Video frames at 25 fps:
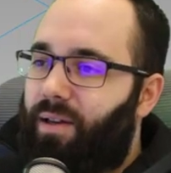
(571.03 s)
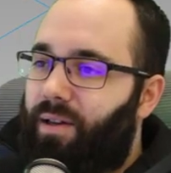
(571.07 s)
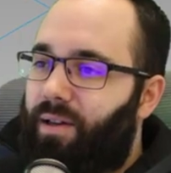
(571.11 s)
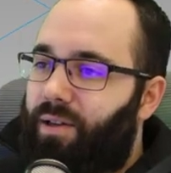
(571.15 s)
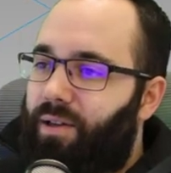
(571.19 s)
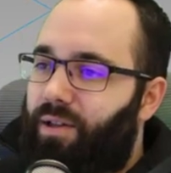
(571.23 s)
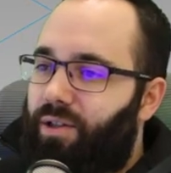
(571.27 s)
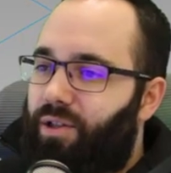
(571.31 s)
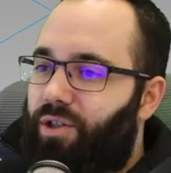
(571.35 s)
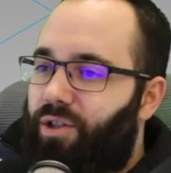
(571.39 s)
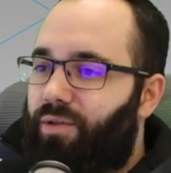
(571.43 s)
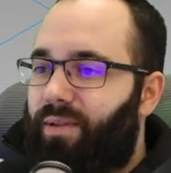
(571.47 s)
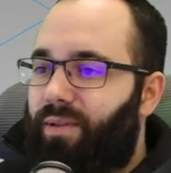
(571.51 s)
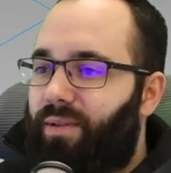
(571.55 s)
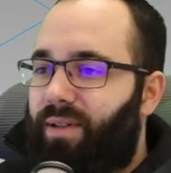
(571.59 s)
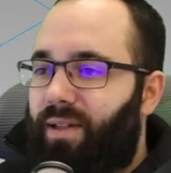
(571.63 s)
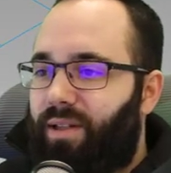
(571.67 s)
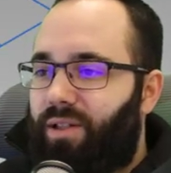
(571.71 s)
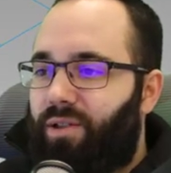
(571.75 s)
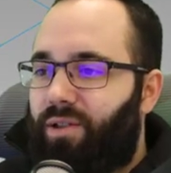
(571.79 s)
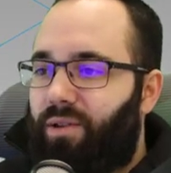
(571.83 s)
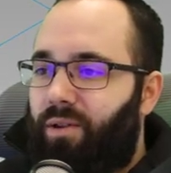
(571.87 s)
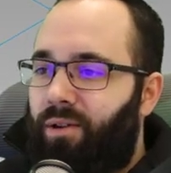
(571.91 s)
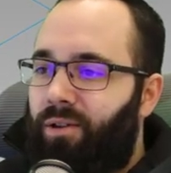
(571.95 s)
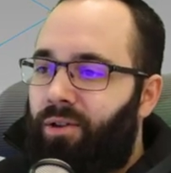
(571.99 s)
So
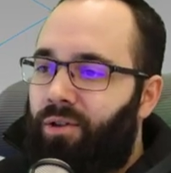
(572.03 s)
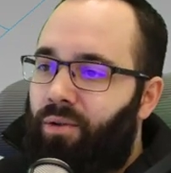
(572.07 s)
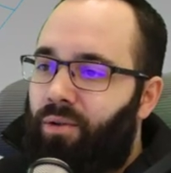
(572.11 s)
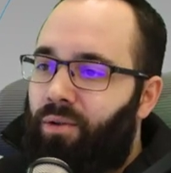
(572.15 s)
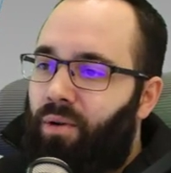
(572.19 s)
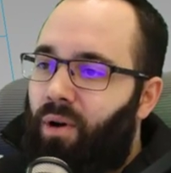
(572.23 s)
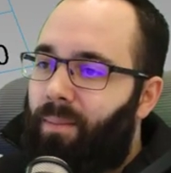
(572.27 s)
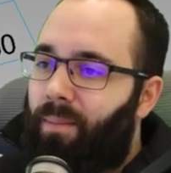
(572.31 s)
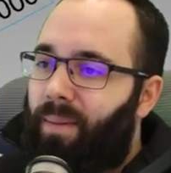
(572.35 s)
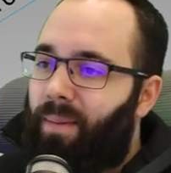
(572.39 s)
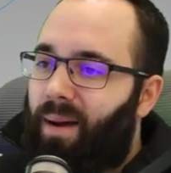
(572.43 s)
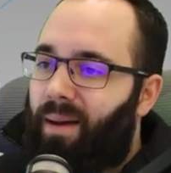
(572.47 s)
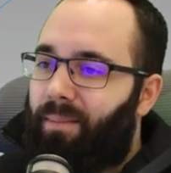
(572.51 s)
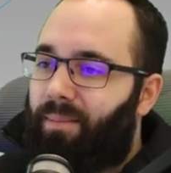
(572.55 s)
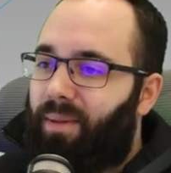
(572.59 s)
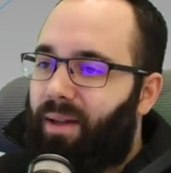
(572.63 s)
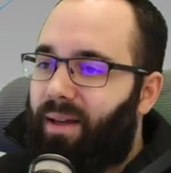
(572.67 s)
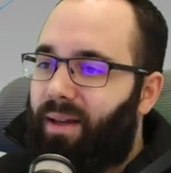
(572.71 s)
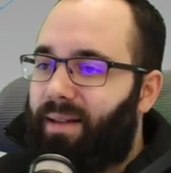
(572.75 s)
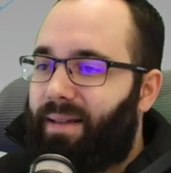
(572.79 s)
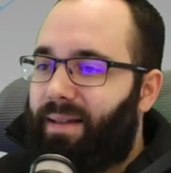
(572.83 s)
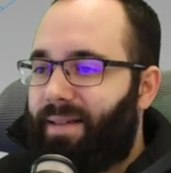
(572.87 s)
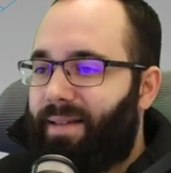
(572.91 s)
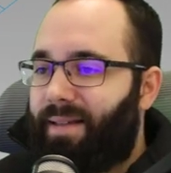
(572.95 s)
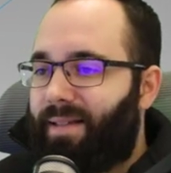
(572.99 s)
it's going to open up
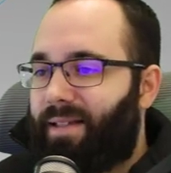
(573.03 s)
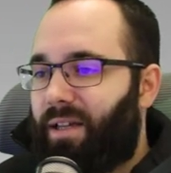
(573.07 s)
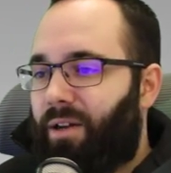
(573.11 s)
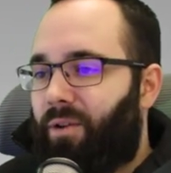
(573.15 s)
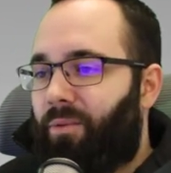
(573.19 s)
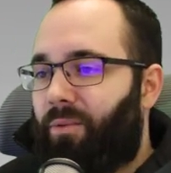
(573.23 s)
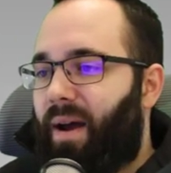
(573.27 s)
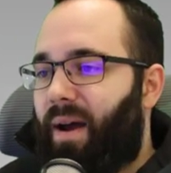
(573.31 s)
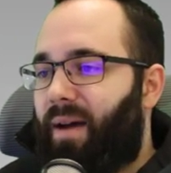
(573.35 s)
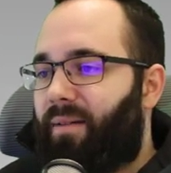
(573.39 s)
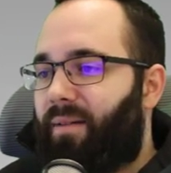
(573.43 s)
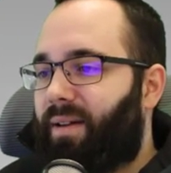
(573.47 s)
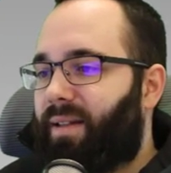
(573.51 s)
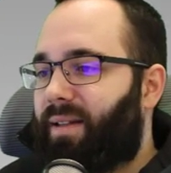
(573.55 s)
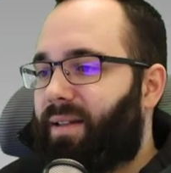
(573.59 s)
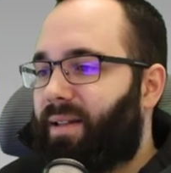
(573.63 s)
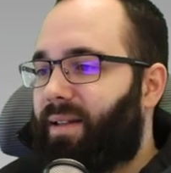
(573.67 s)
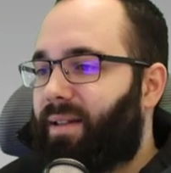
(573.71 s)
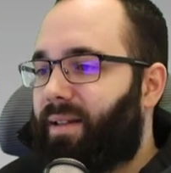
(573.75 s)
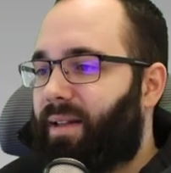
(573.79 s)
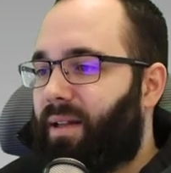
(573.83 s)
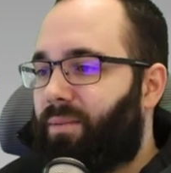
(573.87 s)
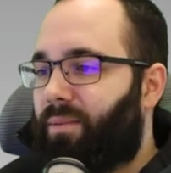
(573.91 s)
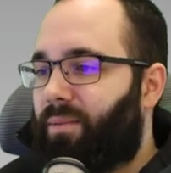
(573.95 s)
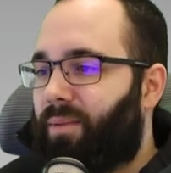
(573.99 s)
like this in Revit,
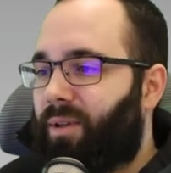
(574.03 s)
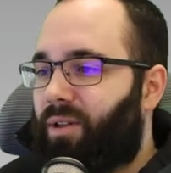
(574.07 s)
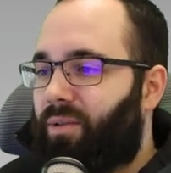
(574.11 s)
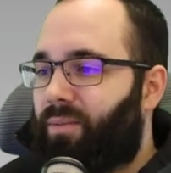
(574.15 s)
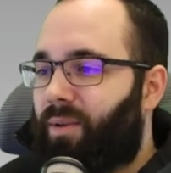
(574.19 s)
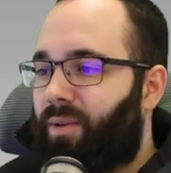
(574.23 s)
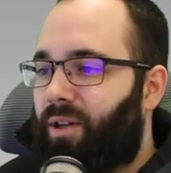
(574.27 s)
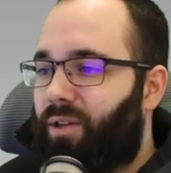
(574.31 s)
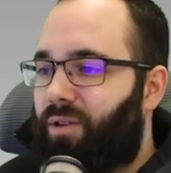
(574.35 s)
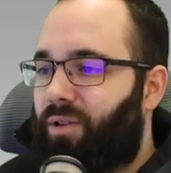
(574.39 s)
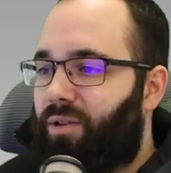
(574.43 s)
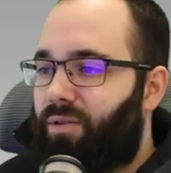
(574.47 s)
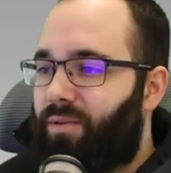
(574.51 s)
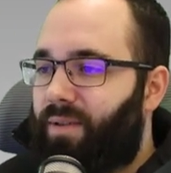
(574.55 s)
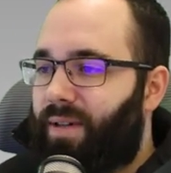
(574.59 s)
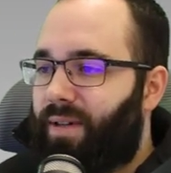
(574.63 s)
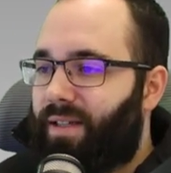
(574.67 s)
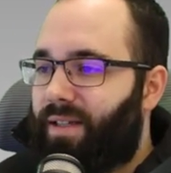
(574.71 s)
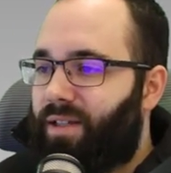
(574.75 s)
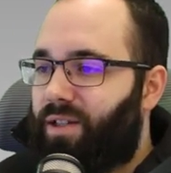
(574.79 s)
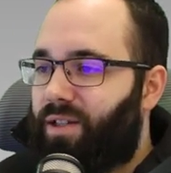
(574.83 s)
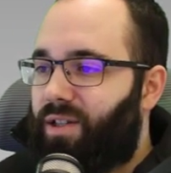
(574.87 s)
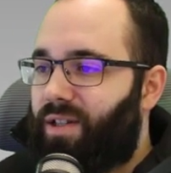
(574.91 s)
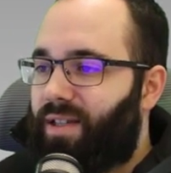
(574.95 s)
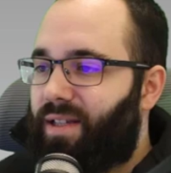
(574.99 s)
and then what you want to do
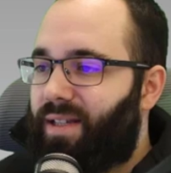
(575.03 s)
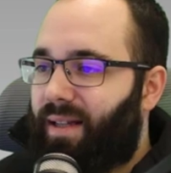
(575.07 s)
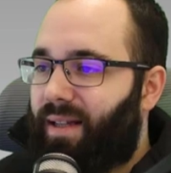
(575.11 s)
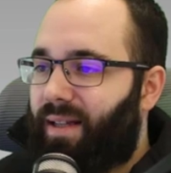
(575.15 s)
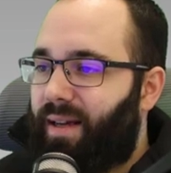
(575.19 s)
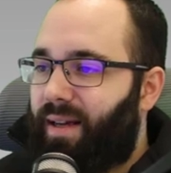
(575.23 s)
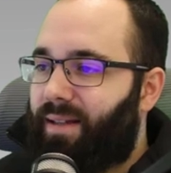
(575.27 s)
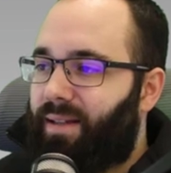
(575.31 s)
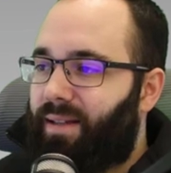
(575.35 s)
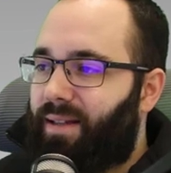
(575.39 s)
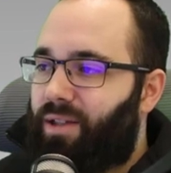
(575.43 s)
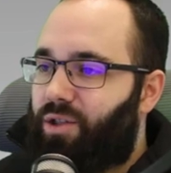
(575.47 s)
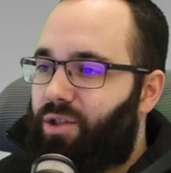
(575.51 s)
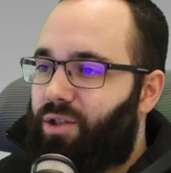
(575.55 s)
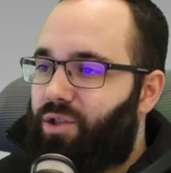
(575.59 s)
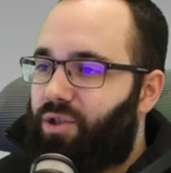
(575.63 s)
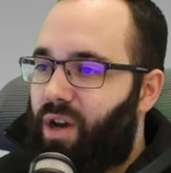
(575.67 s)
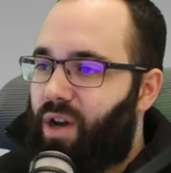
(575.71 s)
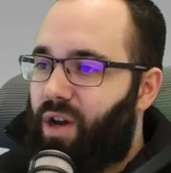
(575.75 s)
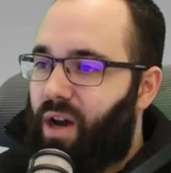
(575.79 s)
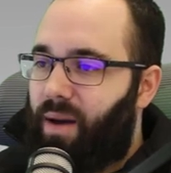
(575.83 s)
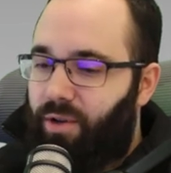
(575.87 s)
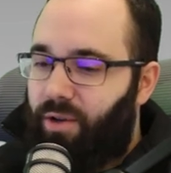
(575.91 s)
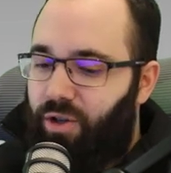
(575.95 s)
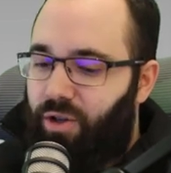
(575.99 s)
is just select this
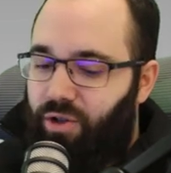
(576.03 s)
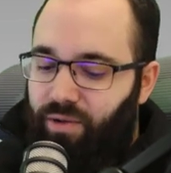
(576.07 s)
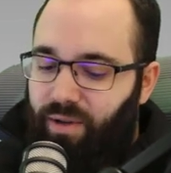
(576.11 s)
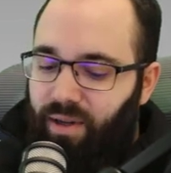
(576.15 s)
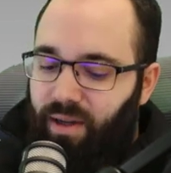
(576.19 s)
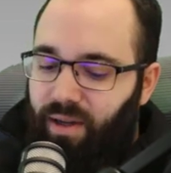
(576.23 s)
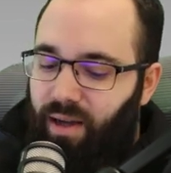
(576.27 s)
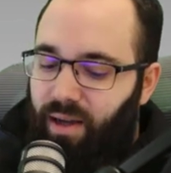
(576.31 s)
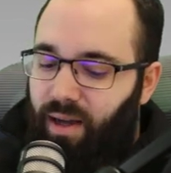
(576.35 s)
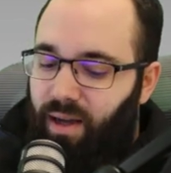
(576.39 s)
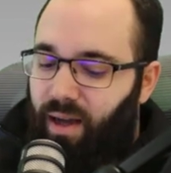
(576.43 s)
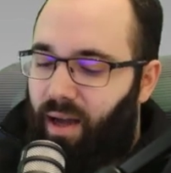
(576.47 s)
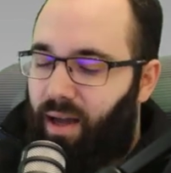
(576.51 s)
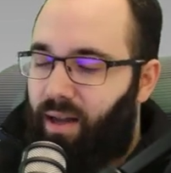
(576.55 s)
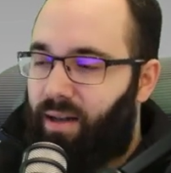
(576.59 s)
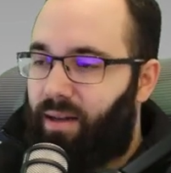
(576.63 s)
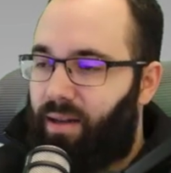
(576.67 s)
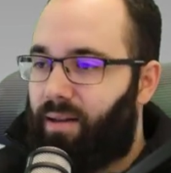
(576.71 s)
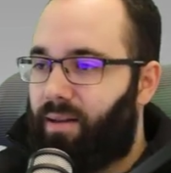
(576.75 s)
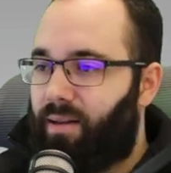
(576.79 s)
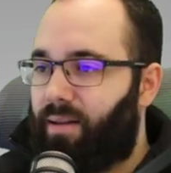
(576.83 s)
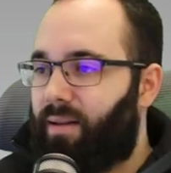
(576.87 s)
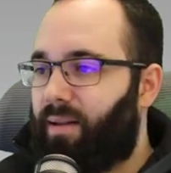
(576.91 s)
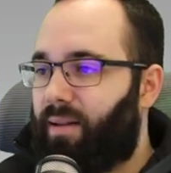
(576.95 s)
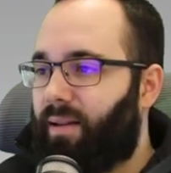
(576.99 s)
geometry and
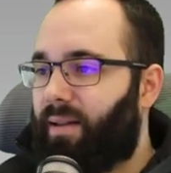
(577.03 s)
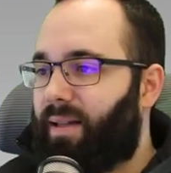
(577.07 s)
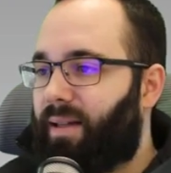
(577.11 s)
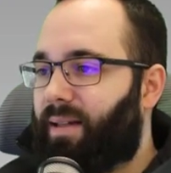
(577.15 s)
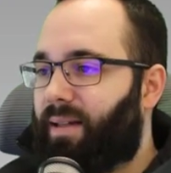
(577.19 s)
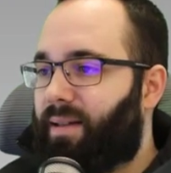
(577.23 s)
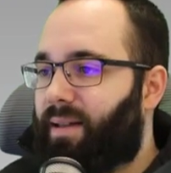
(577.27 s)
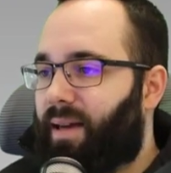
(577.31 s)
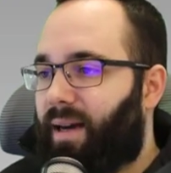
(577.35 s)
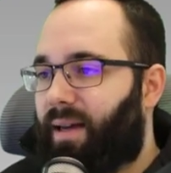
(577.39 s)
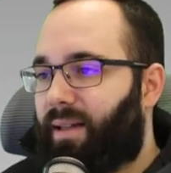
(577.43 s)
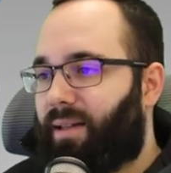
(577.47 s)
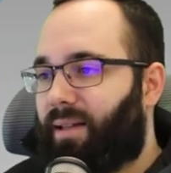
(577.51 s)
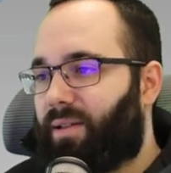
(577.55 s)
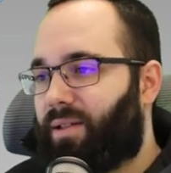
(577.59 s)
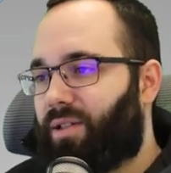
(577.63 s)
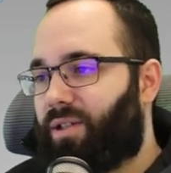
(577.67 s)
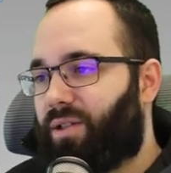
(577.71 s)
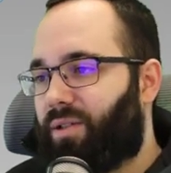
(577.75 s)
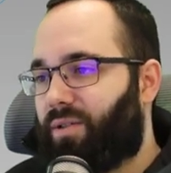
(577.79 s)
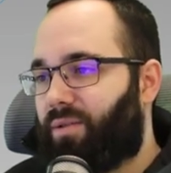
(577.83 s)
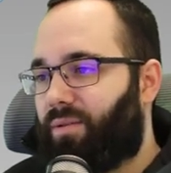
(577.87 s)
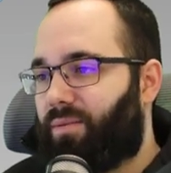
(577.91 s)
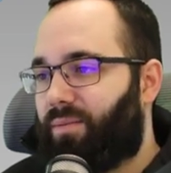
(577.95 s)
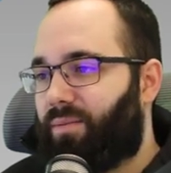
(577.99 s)
delete that.
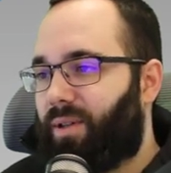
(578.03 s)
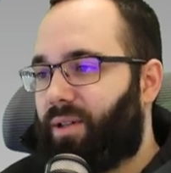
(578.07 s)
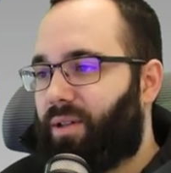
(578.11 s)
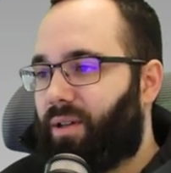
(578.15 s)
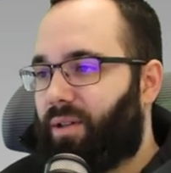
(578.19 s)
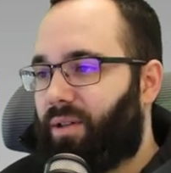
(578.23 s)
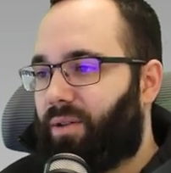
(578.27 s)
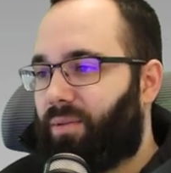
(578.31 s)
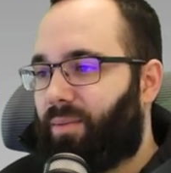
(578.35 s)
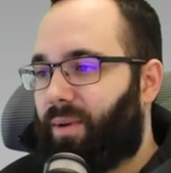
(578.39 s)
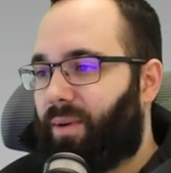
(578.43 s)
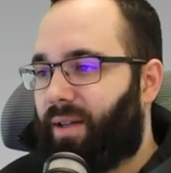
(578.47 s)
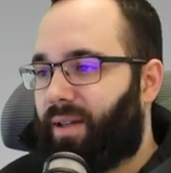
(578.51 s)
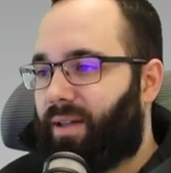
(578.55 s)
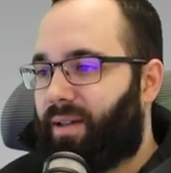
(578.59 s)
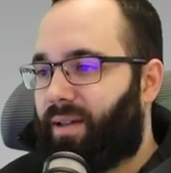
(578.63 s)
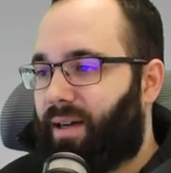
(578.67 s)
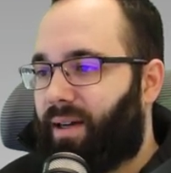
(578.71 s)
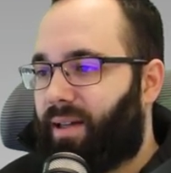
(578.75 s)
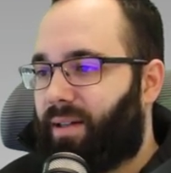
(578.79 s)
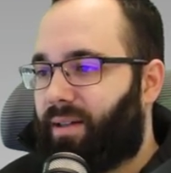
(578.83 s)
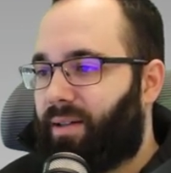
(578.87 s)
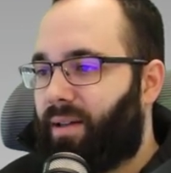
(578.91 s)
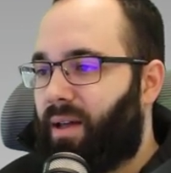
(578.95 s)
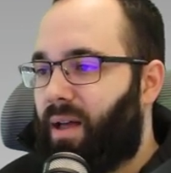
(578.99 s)
So we don't want
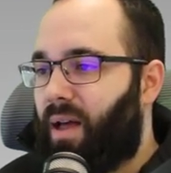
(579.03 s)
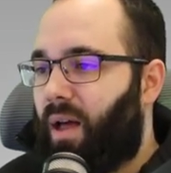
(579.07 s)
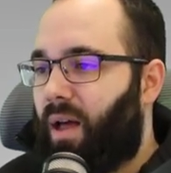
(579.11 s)
that.